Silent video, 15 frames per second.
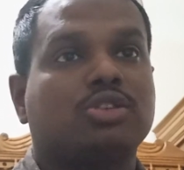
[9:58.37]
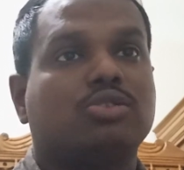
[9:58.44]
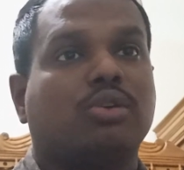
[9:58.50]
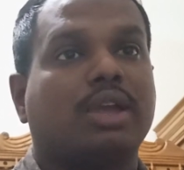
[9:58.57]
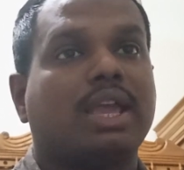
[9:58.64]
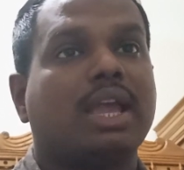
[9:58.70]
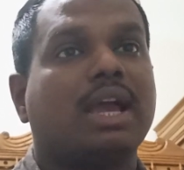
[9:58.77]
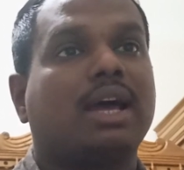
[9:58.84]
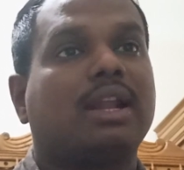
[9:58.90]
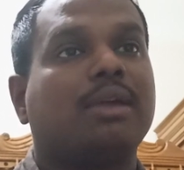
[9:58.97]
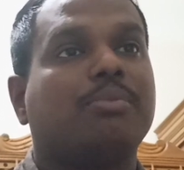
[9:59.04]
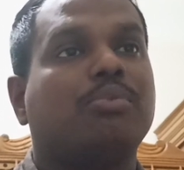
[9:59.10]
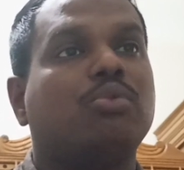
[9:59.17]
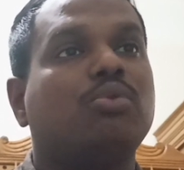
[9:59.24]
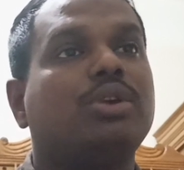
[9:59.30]
So here
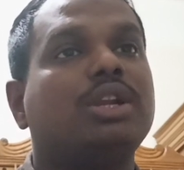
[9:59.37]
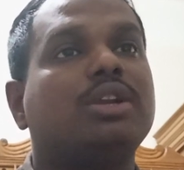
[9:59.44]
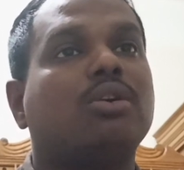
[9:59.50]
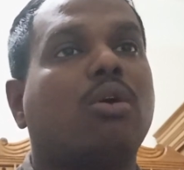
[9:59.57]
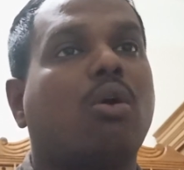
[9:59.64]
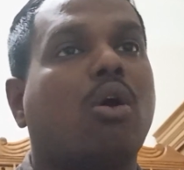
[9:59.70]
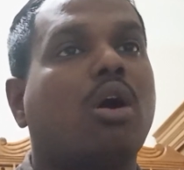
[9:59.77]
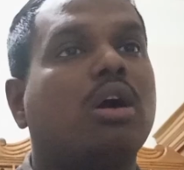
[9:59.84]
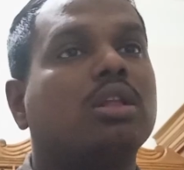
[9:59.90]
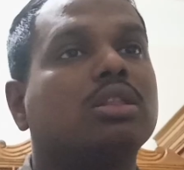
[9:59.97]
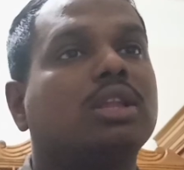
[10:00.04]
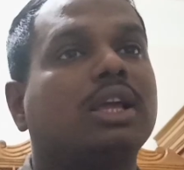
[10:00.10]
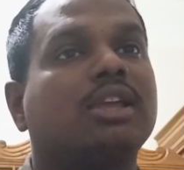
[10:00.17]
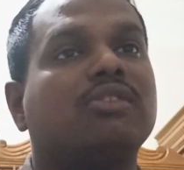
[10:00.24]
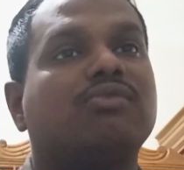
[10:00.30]
I put it
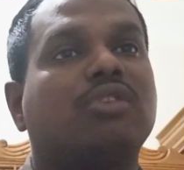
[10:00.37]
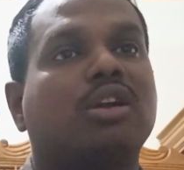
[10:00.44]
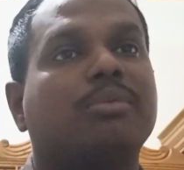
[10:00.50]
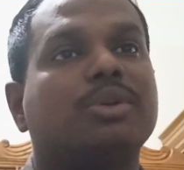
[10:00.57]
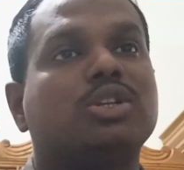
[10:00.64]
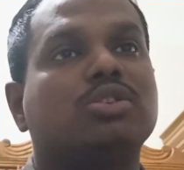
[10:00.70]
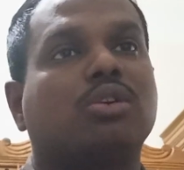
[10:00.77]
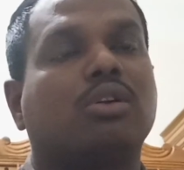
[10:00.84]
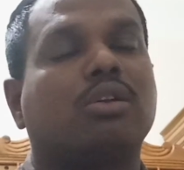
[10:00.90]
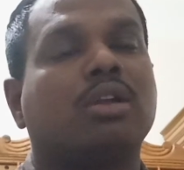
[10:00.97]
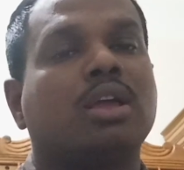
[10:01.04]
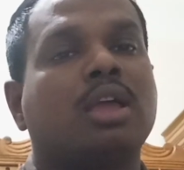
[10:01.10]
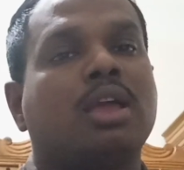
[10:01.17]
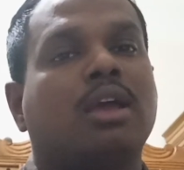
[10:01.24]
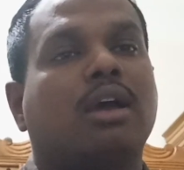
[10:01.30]
all the information
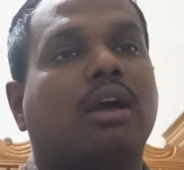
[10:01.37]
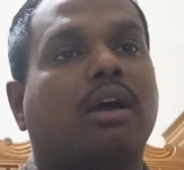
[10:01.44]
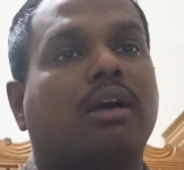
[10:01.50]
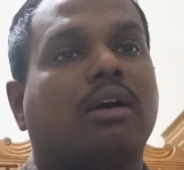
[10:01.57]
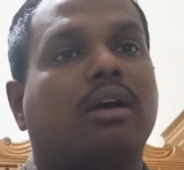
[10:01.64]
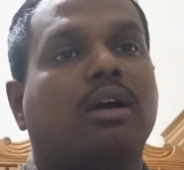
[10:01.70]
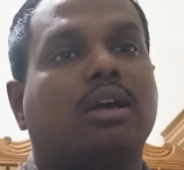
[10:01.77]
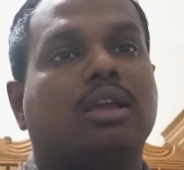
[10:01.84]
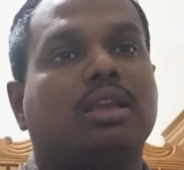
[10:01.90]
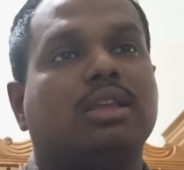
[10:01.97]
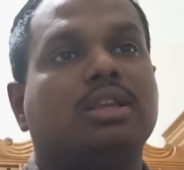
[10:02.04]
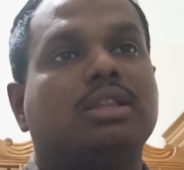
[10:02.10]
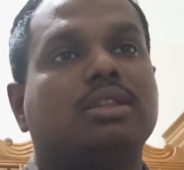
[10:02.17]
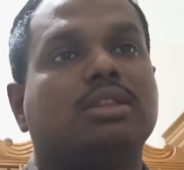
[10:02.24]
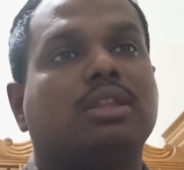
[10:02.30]

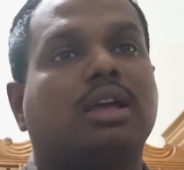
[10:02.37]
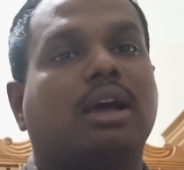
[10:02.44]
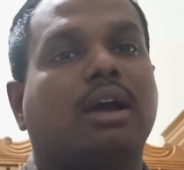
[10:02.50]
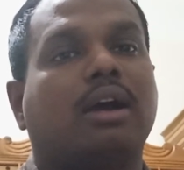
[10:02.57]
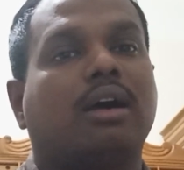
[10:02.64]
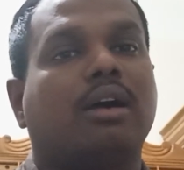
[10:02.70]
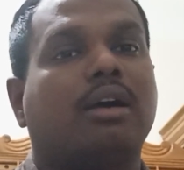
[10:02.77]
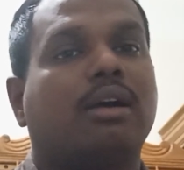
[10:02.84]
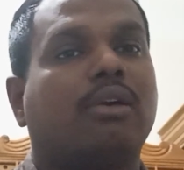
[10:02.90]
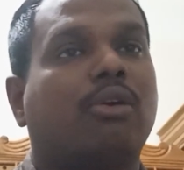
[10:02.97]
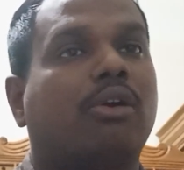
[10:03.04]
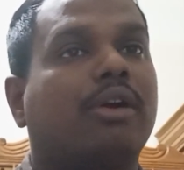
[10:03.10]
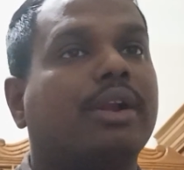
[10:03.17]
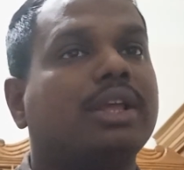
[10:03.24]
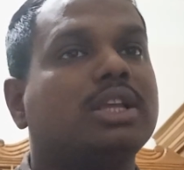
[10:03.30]
in the
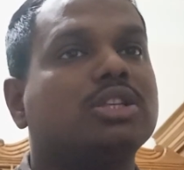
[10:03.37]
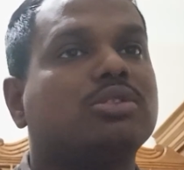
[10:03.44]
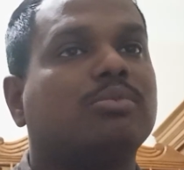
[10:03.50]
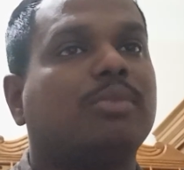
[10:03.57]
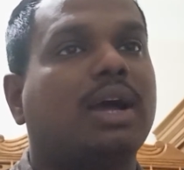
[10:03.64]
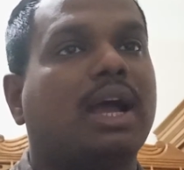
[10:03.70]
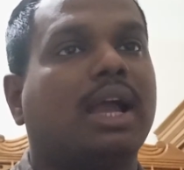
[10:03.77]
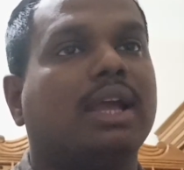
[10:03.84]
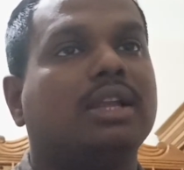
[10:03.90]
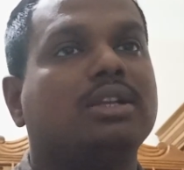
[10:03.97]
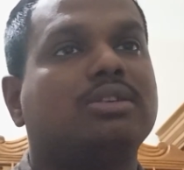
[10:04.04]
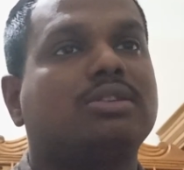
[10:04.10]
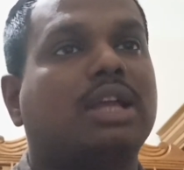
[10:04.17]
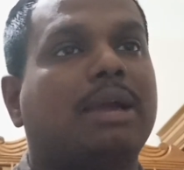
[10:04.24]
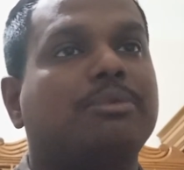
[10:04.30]
audience
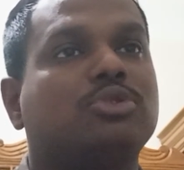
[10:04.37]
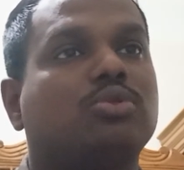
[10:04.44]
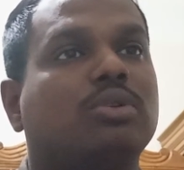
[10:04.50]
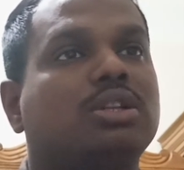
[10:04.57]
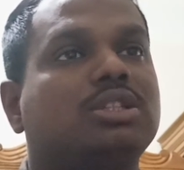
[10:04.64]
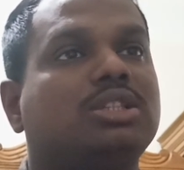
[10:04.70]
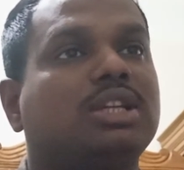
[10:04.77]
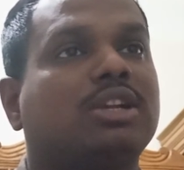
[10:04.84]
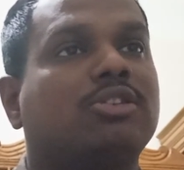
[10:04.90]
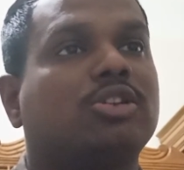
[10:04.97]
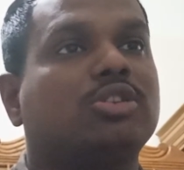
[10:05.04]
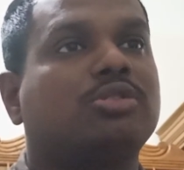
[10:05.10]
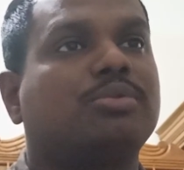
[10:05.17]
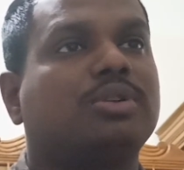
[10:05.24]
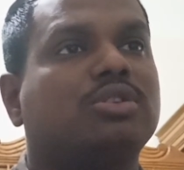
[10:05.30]
mind, types, wheelchair
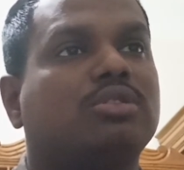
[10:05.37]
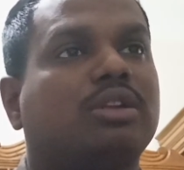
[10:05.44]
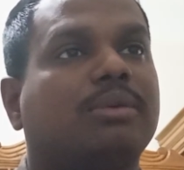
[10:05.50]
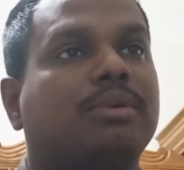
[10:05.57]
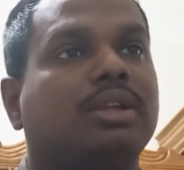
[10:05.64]
transportation